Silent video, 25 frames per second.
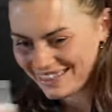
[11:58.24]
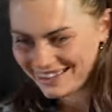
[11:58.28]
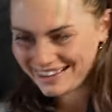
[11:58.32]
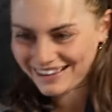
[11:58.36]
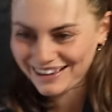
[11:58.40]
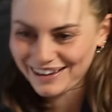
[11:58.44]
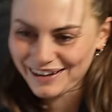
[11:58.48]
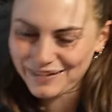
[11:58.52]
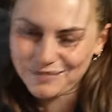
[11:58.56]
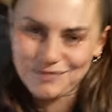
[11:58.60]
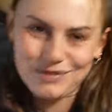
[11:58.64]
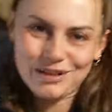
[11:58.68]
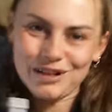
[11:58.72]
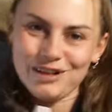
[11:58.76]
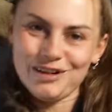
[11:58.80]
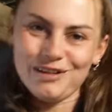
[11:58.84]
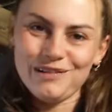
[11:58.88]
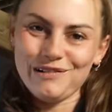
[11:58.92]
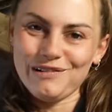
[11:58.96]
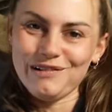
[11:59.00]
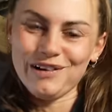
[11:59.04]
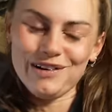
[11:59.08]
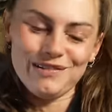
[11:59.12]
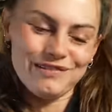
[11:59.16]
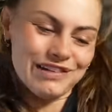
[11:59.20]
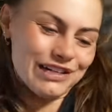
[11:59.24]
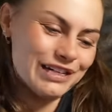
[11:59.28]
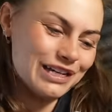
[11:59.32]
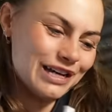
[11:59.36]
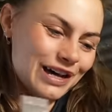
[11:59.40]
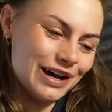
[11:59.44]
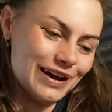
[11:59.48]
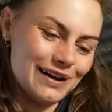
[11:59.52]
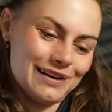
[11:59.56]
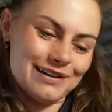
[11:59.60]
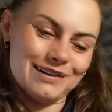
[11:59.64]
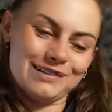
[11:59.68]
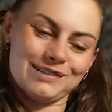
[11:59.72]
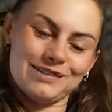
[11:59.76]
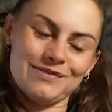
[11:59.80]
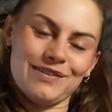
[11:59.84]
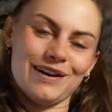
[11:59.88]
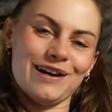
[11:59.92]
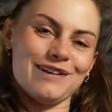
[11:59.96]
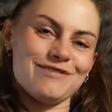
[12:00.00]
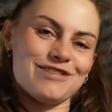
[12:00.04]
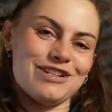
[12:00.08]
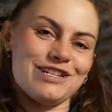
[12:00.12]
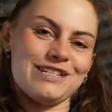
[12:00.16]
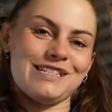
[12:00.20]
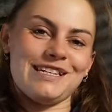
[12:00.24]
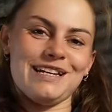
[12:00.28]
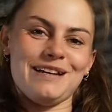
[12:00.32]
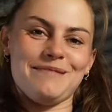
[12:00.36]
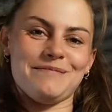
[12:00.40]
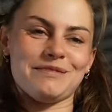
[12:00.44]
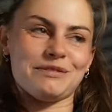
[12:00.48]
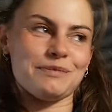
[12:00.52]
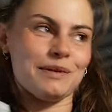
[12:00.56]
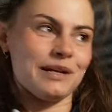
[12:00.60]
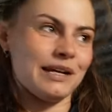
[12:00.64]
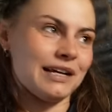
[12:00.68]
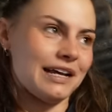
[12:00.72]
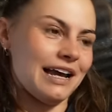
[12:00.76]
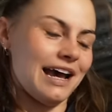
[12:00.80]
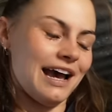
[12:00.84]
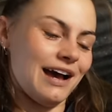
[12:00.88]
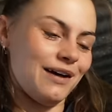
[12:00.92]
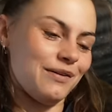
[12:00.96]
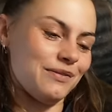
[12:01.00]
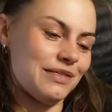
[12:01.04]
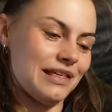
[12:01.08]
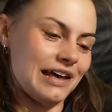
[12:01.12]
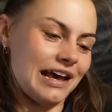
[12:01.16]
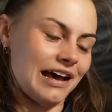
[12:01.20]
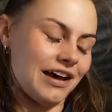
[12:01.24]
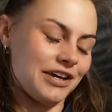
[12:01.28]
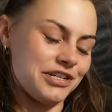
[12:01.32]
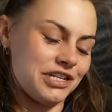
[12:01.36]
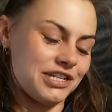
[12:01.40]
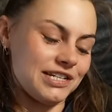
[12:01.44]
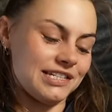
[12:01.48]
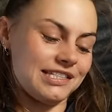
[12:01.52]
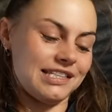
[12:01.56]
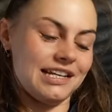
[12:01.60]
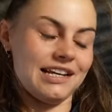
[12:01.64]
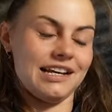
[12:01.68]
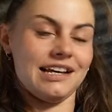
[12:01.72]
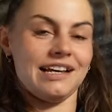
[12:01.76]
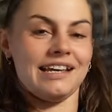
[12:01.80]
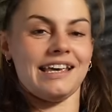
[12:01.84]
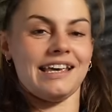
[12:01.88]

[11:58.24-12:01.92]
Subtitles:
think I will, regardless of how she seems when I get out there. I just think